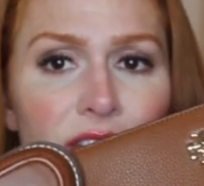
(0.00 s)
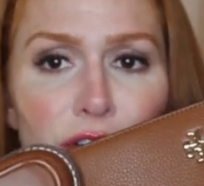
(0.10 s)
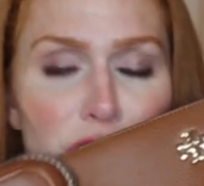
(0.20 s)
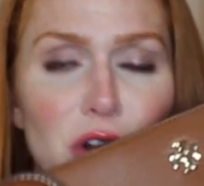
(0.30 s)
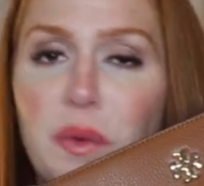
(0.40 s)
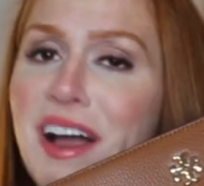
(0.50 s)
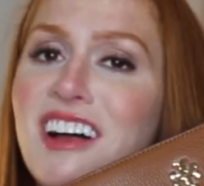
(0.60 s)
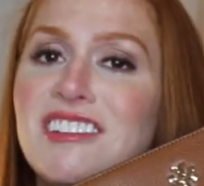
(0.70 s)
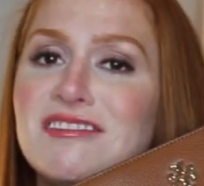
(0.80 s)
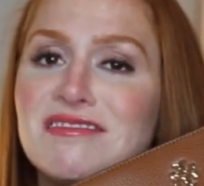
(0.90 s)
so
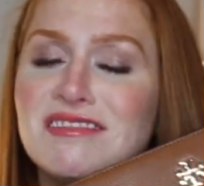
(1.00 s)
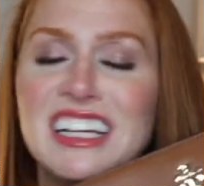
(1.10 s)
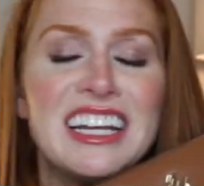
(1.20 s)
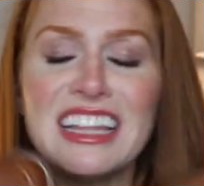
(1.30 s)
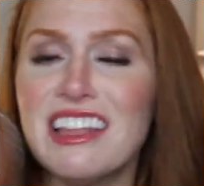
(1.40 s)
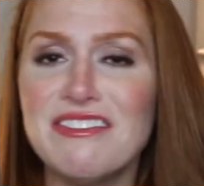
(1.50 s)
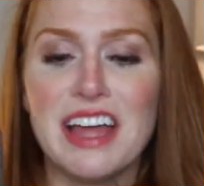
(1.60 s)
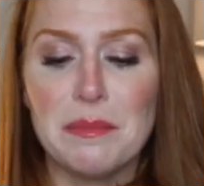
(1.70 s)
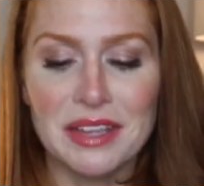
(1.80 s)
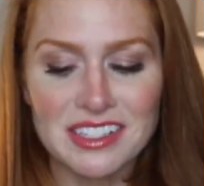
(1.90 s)
well. And I love
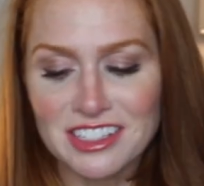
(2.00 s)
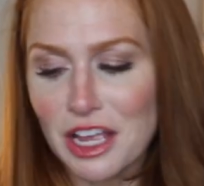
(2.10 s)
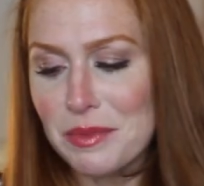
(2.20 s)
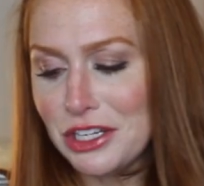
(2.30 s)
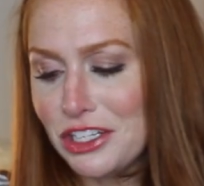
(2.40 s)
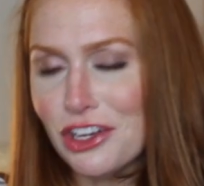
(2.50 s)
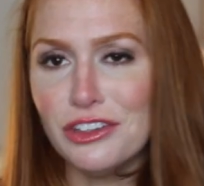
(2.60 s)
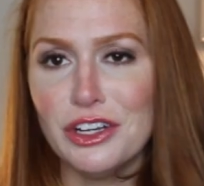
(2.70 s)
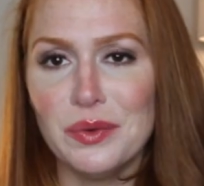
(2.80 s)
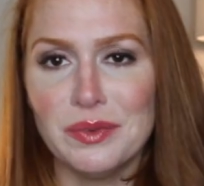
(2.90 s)
that because, I mean, y'all
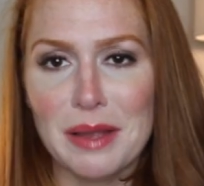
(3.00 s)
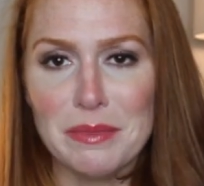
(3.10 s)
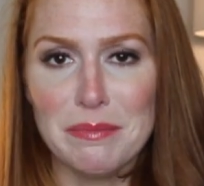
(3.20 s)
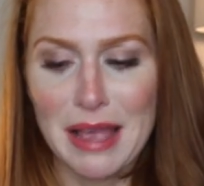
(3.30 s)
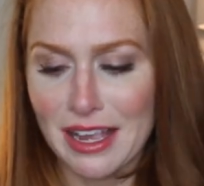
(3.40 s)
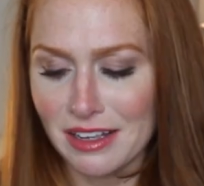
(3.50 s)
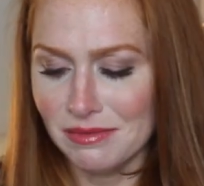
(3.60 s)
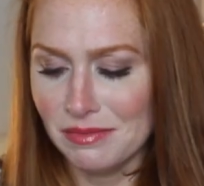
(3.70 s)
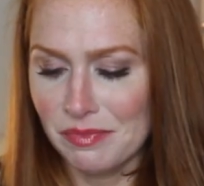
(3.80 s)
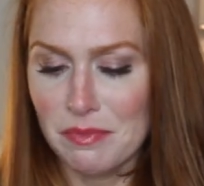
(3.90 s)
know I'm a
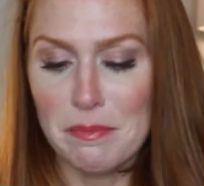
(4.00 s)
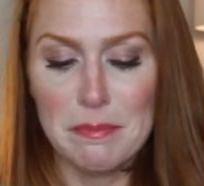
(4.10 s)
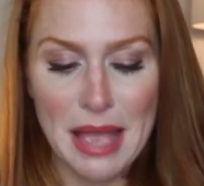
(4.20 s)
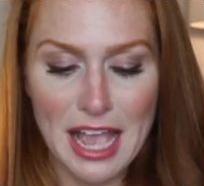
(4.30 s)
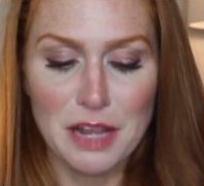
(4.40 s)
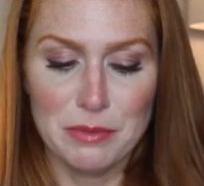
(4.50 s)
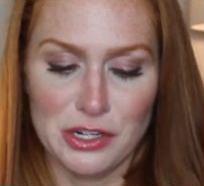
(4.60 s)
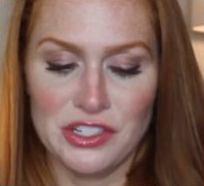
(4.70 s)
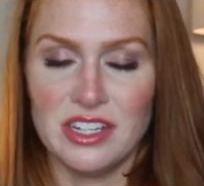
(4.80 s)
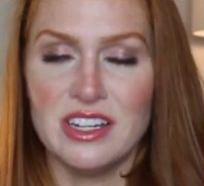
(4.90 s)
bag
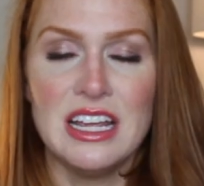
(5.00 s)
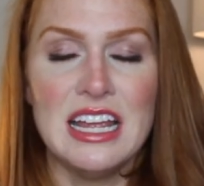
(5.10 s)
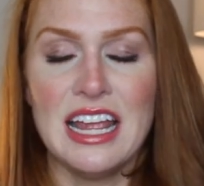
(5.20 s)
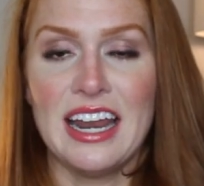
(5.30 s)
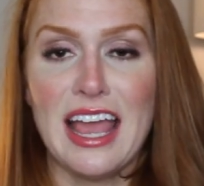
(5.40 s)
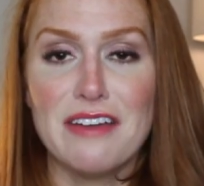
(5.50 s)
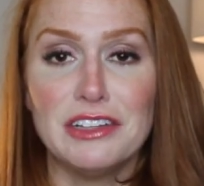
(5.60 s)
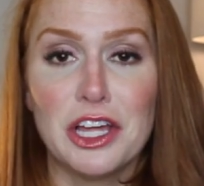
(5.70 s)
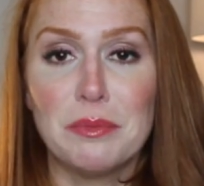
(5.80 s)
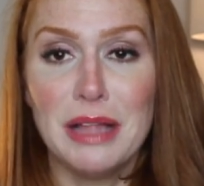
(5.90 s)
person, and I have a
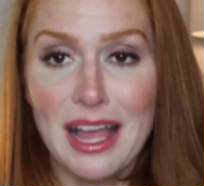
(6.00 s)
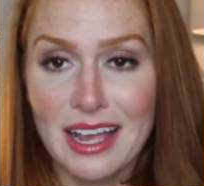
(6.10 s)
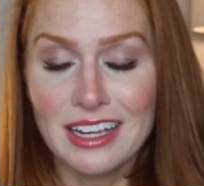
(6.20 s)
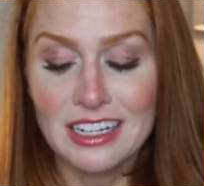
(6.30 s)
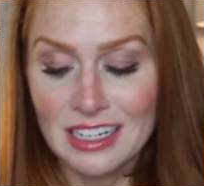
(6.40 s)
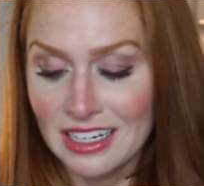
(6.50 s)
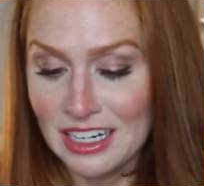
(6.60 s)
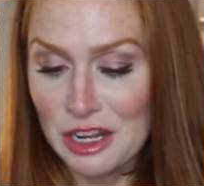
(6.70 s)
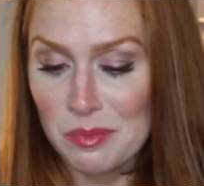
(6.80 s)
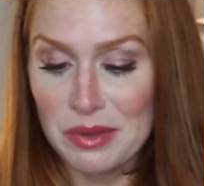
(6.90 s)
lot of black,
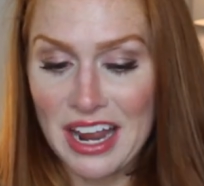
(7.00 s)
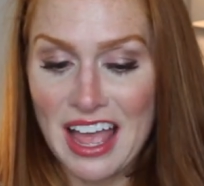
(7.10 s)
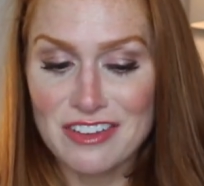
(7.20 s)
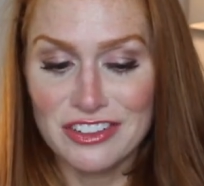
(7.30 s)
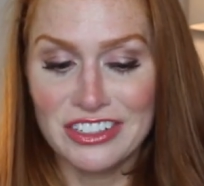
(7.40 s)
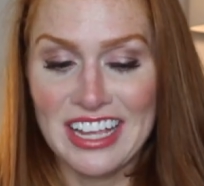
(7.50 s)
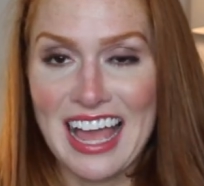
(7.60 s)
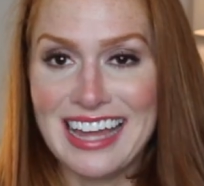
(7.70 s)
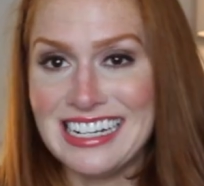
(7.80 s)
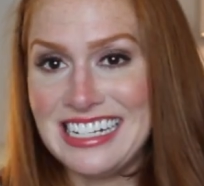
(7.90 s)
but I haven't really
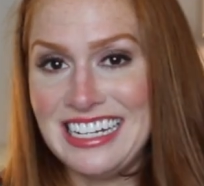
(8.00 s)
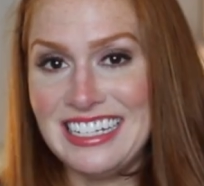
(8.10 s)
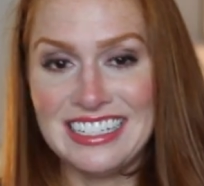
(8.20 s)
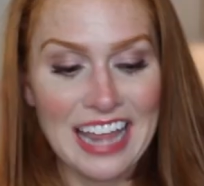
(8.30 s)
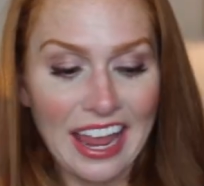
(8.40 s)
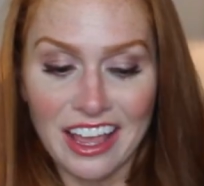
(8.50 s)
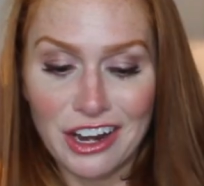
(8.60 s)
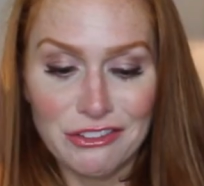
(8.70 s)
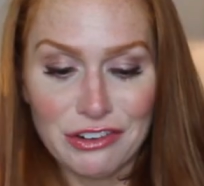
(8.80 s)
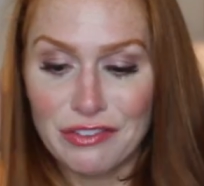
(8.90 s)
had any
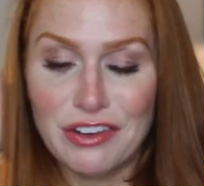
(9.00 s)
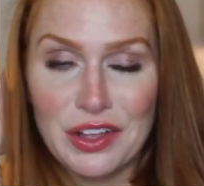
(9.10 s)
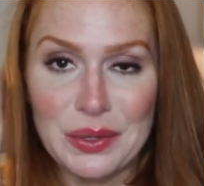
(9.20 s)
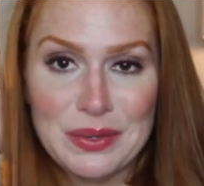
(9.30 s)
tan for fall and